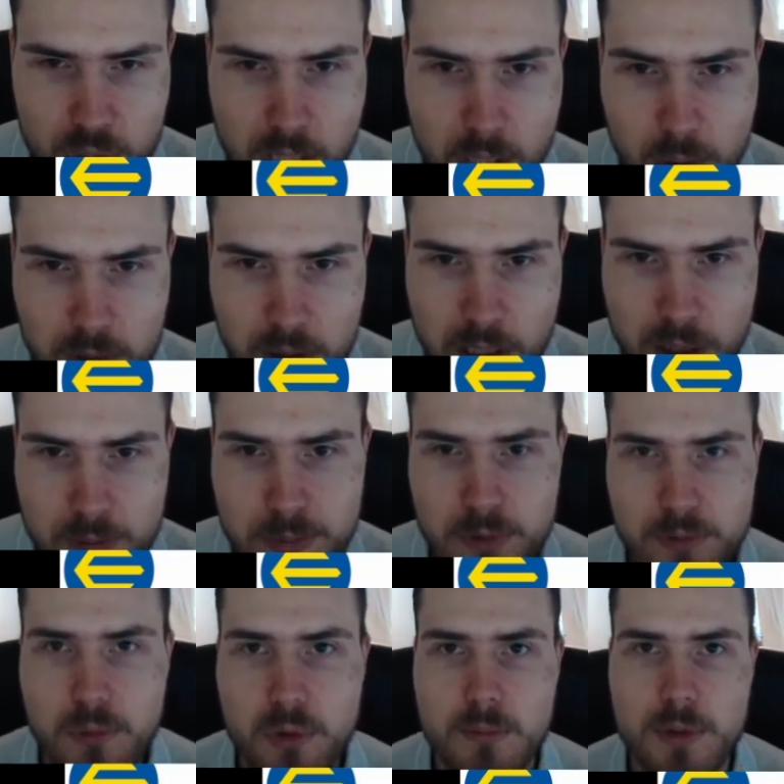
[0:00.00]
outlier
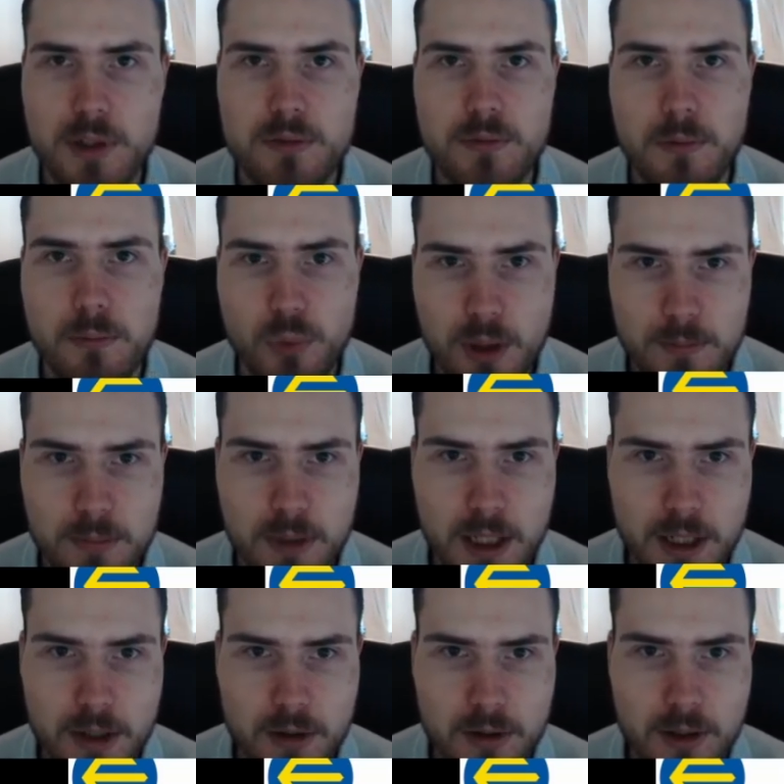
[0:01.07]
performance from one
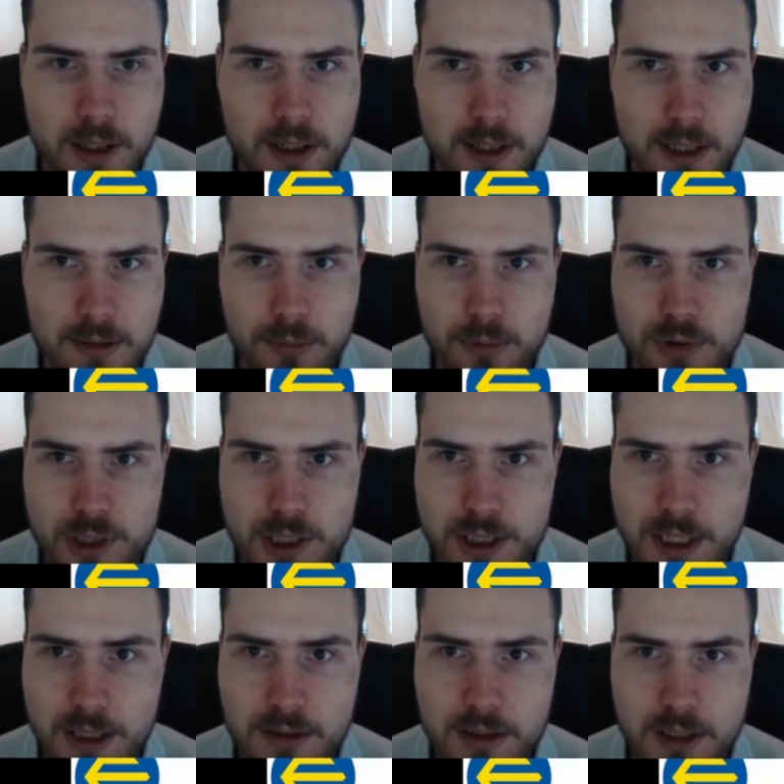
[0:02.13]
player, and that would just
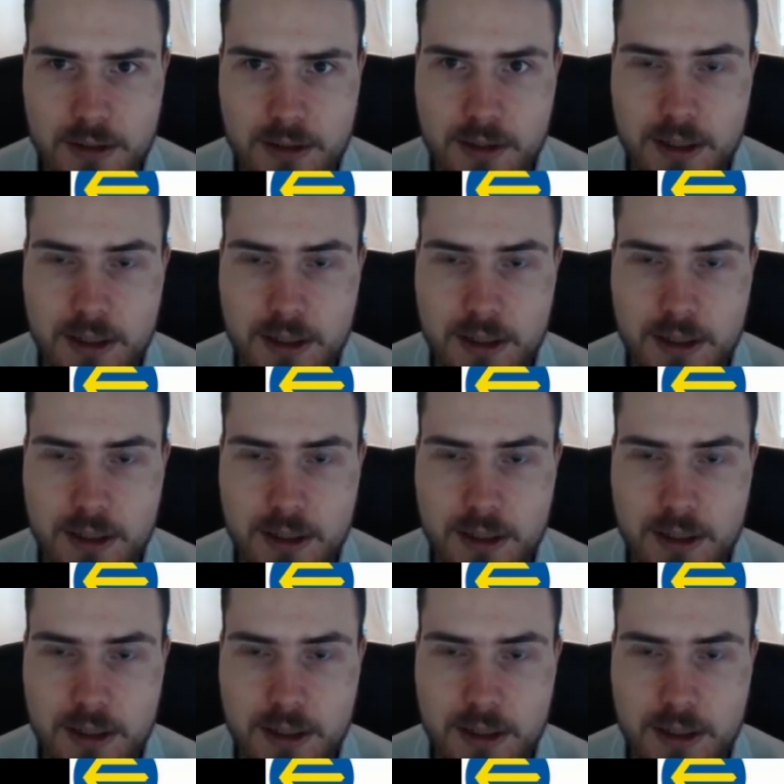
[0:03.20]
dictate the